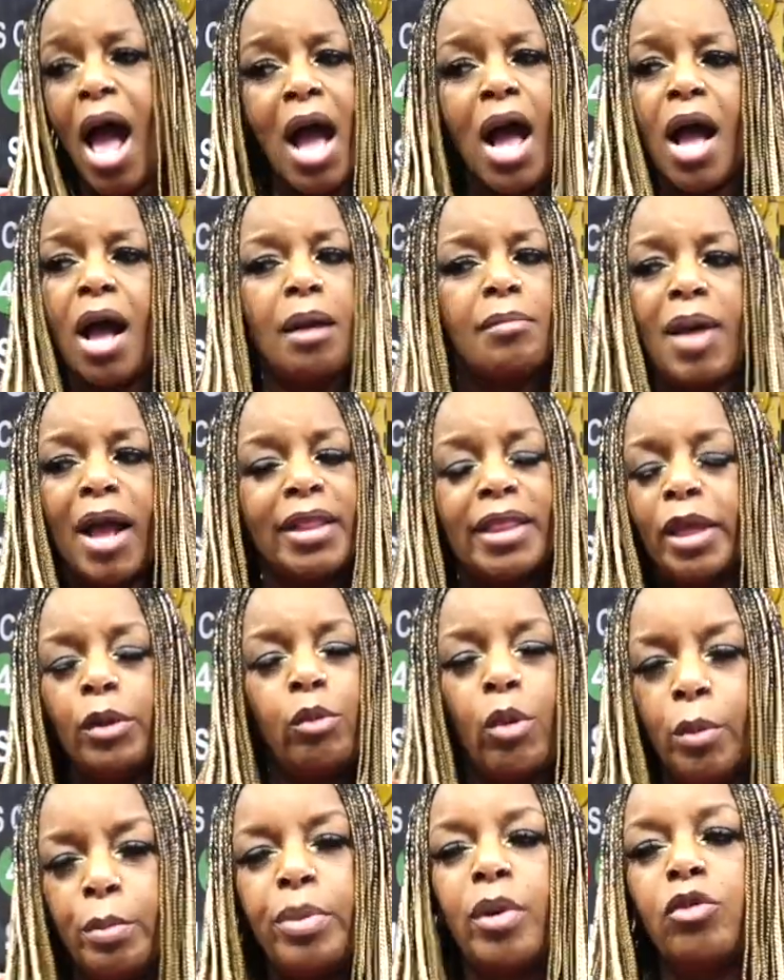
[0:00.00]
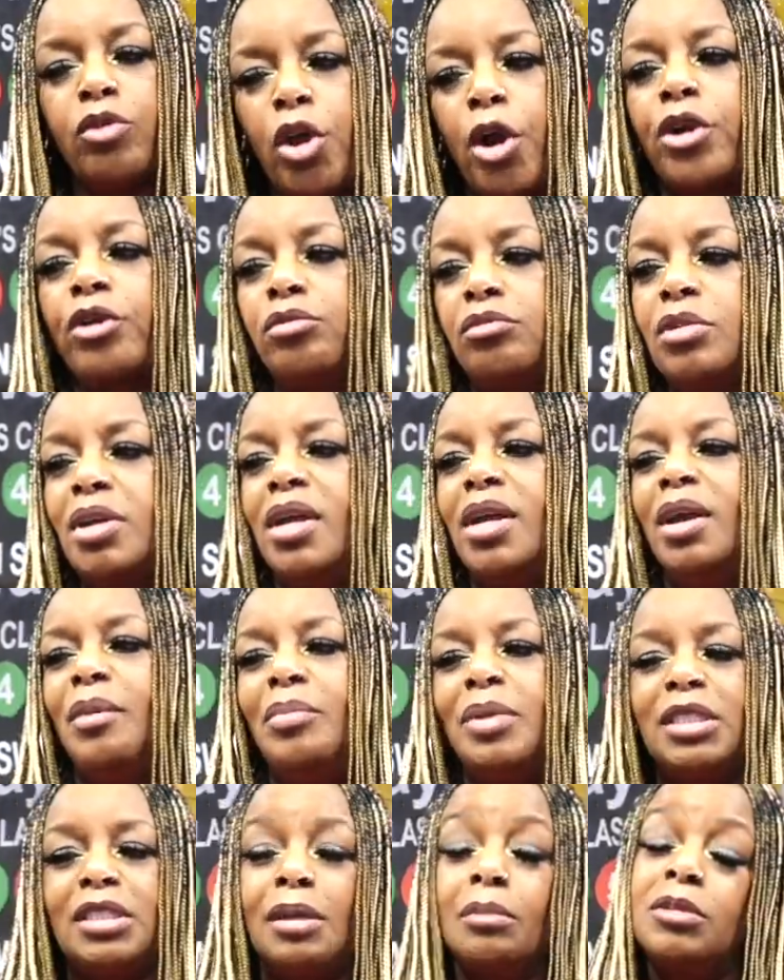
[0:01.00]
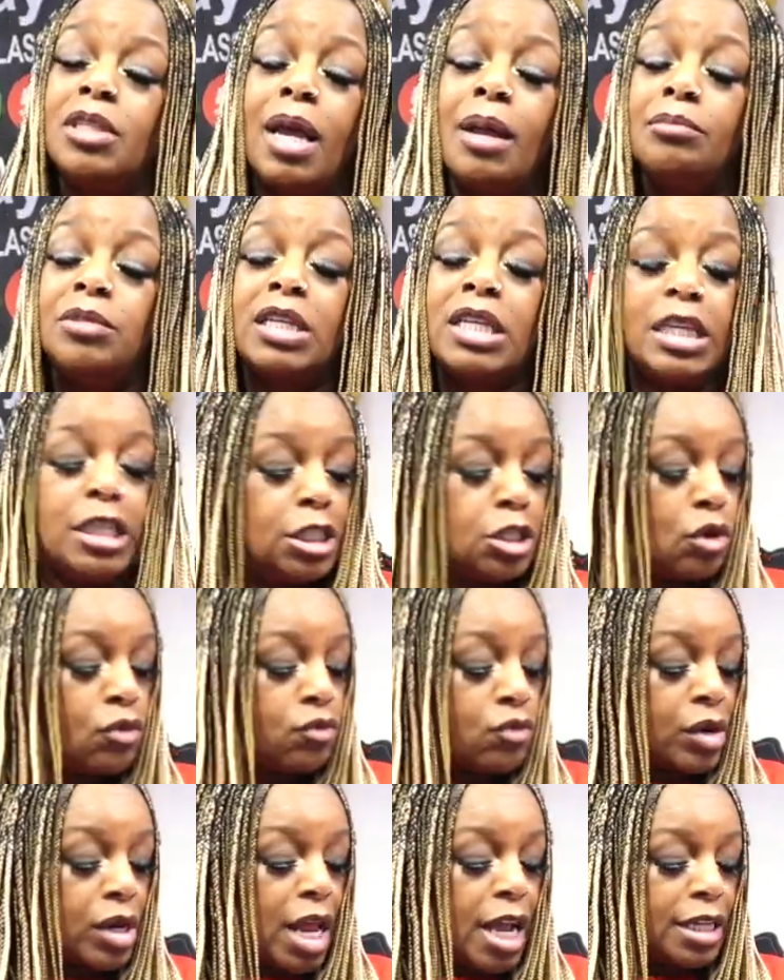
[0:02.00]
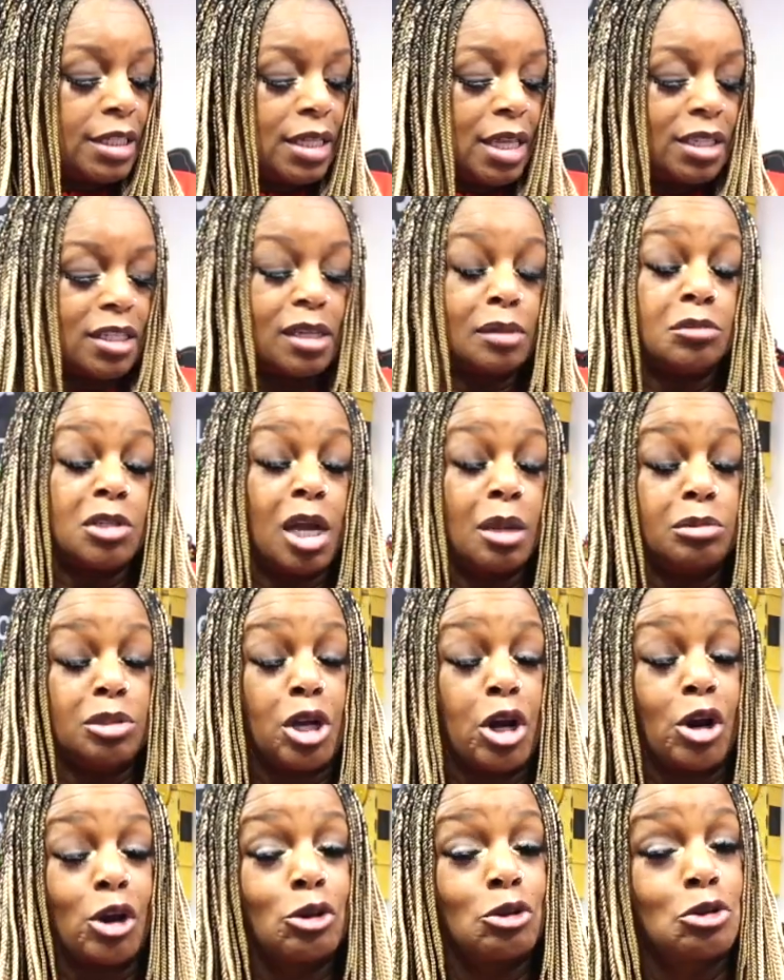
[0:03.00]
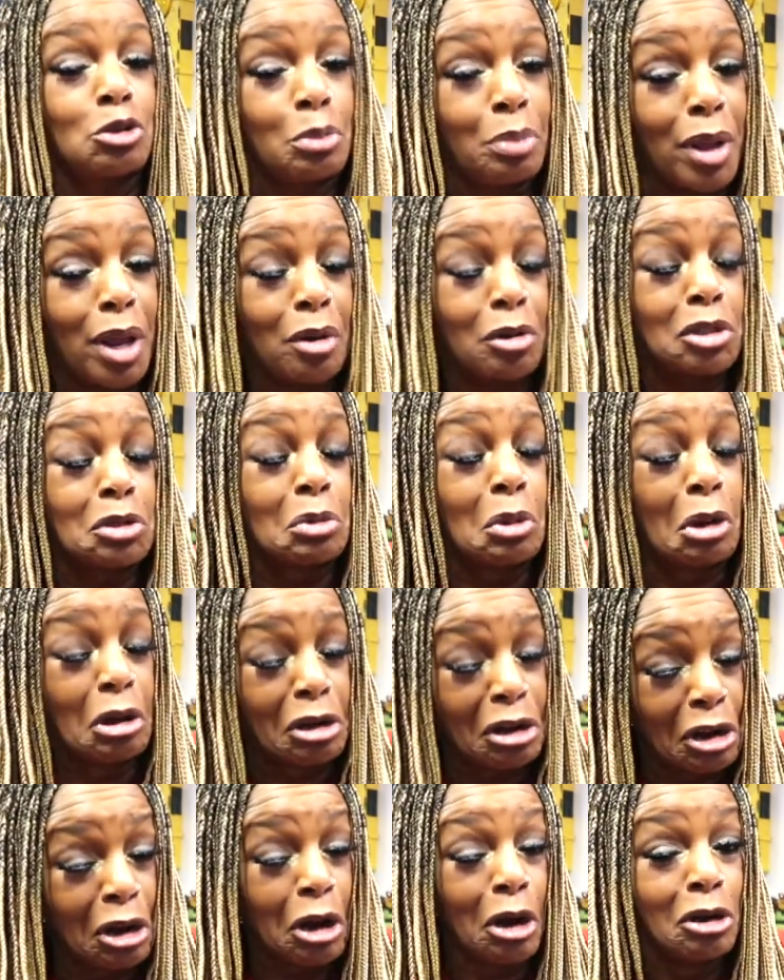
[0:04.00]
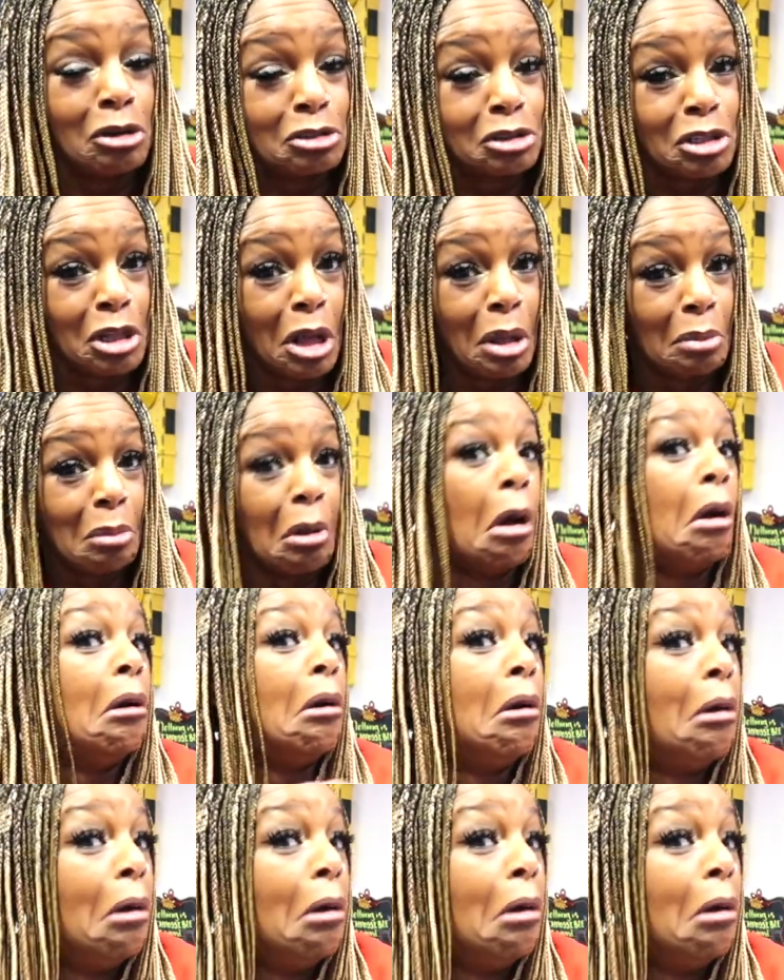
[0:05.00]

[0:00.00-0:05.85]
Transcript: um, i think we were both hurt but sometimes kids don't realize that sometimes it hurts the parents more than it hurts them